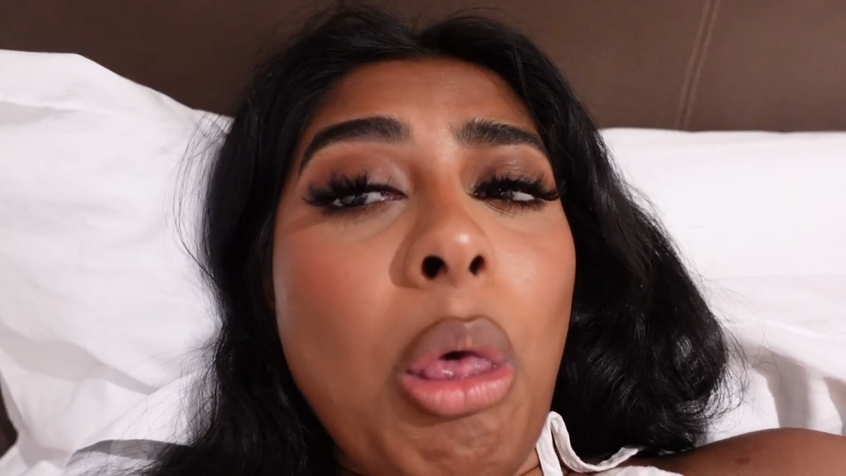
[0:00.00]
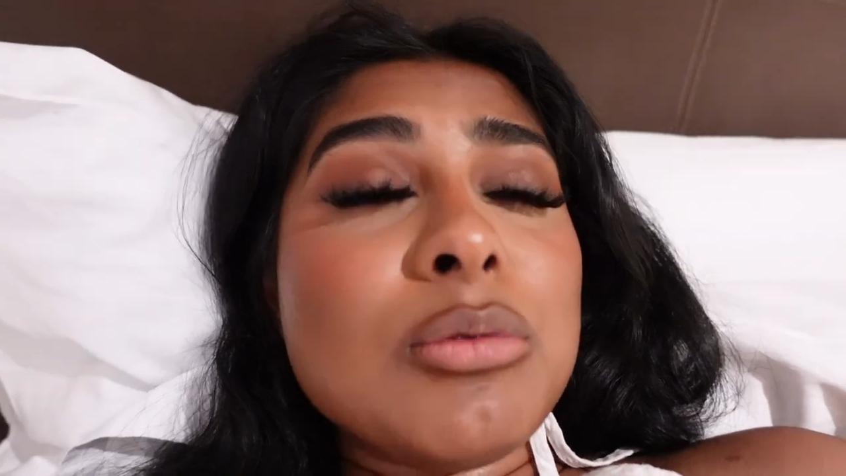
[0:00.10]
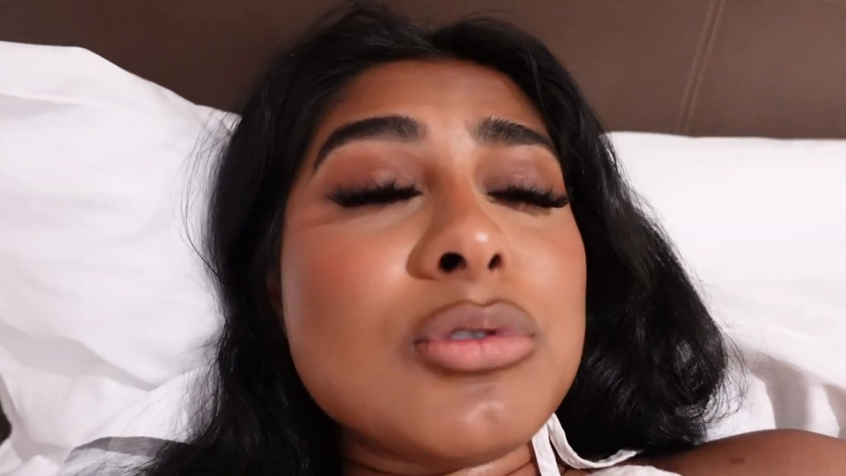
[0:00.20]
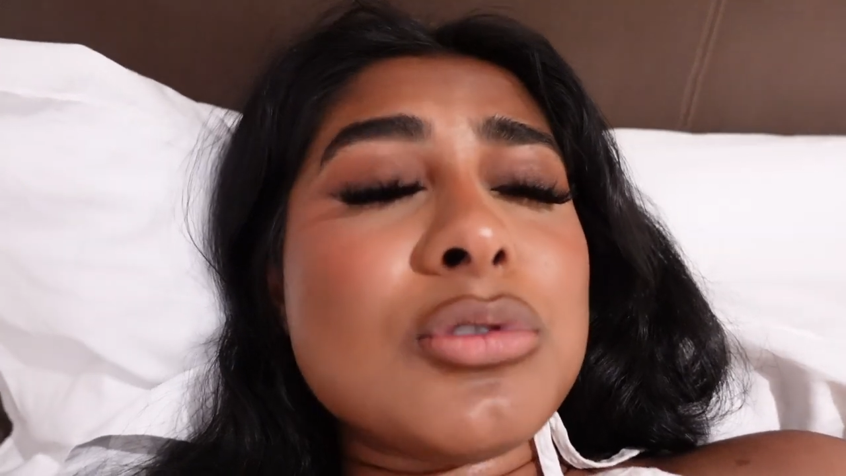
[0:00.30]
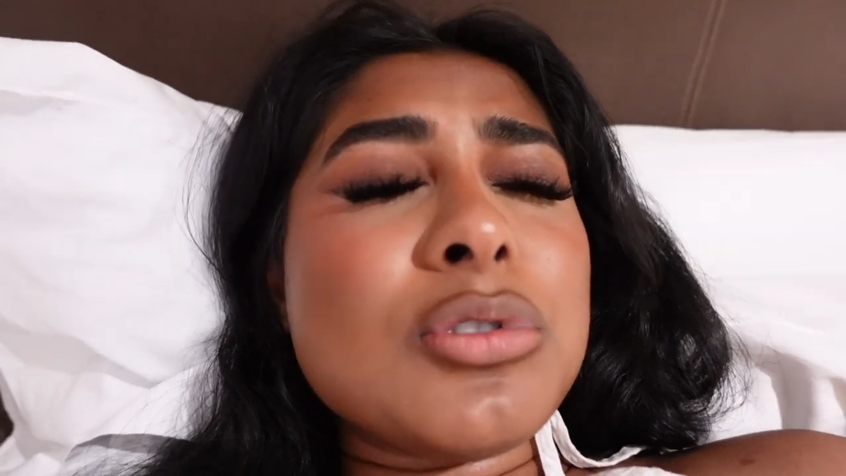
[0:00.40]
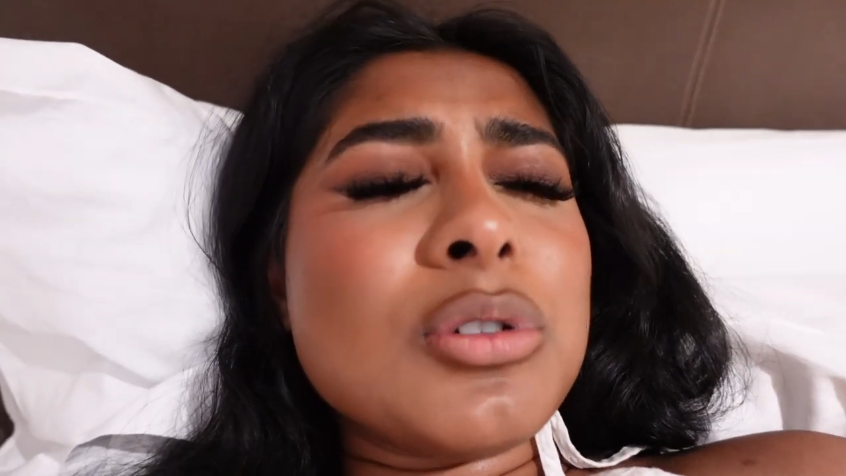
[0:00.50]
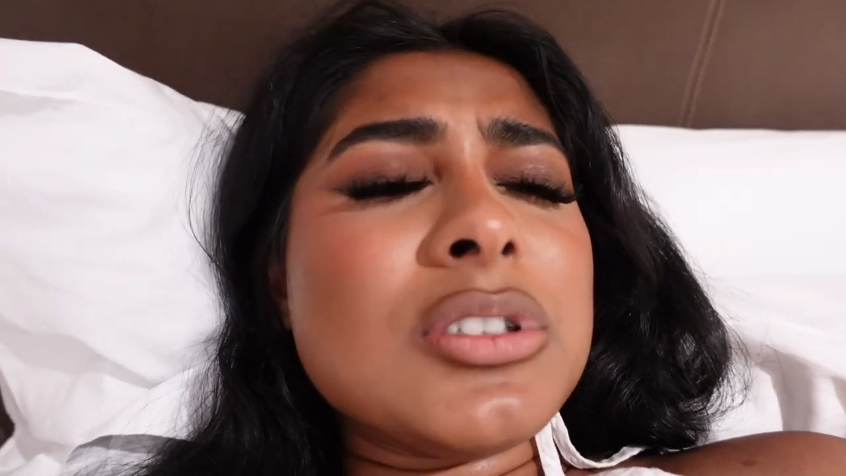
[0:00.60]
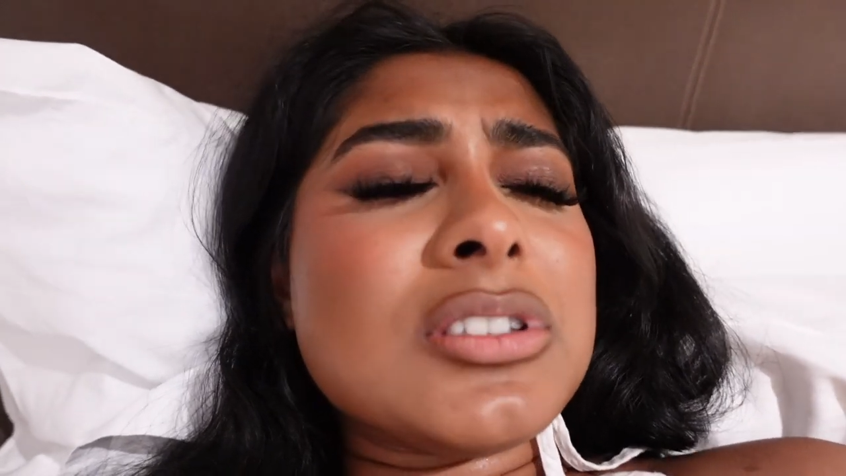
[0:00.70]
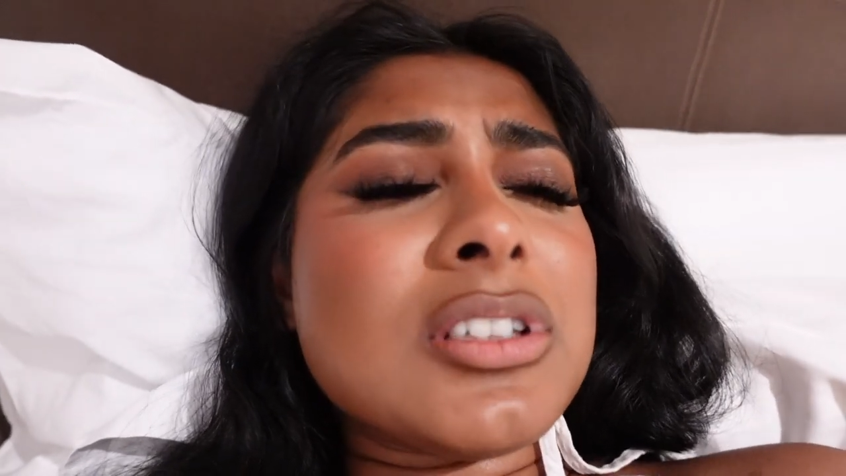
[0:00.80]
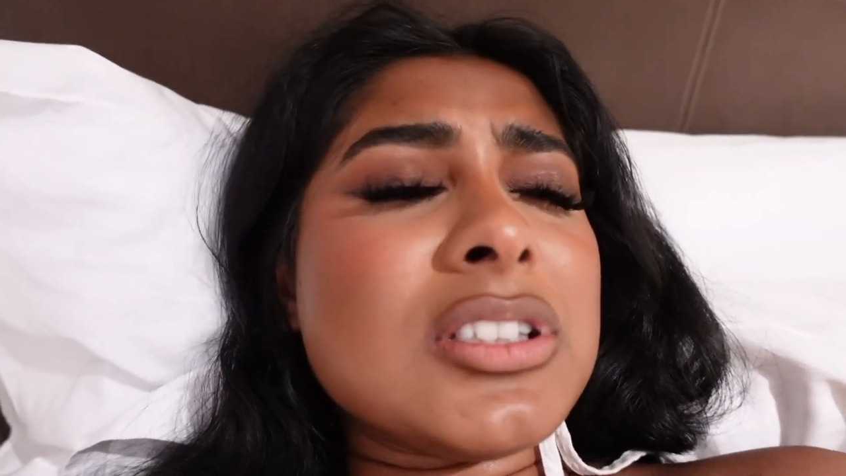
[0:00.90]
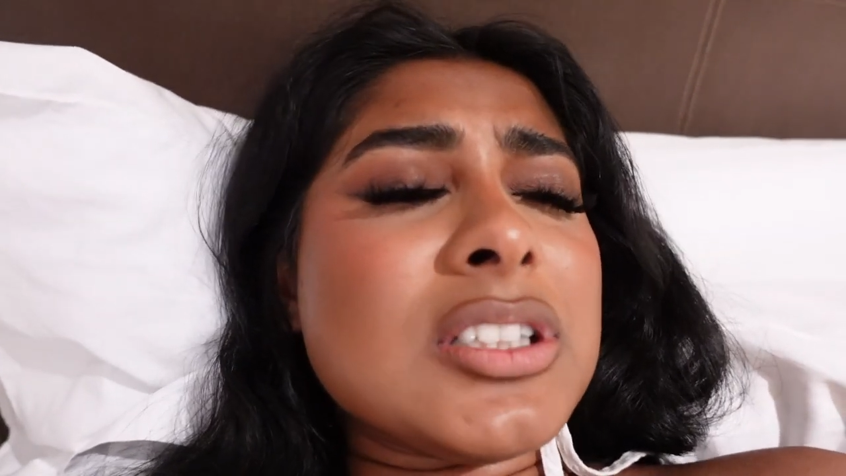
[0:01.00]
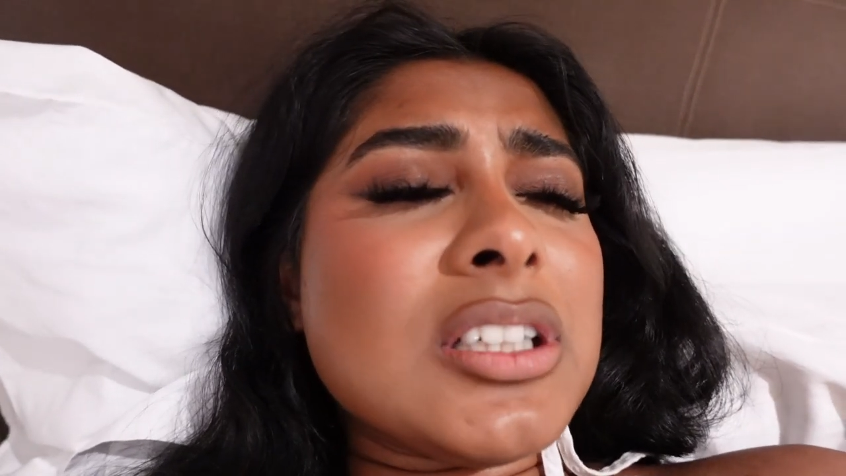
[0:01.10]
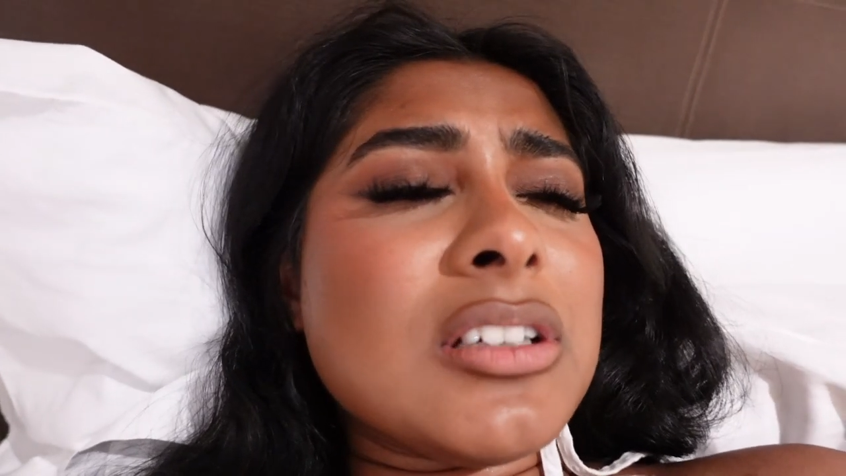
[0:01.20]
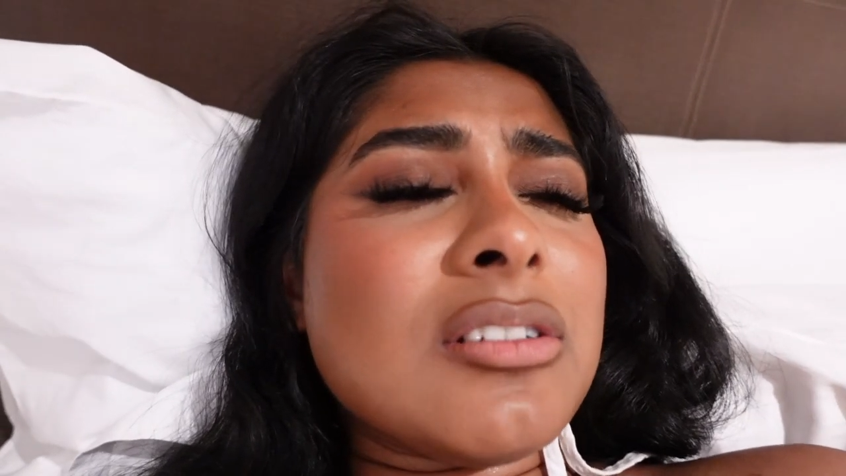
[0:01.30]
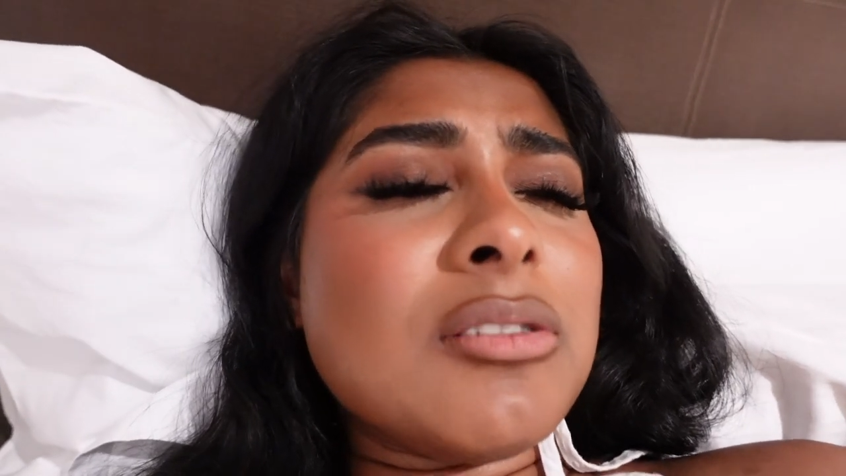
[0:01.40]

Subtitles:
It was so disgusting.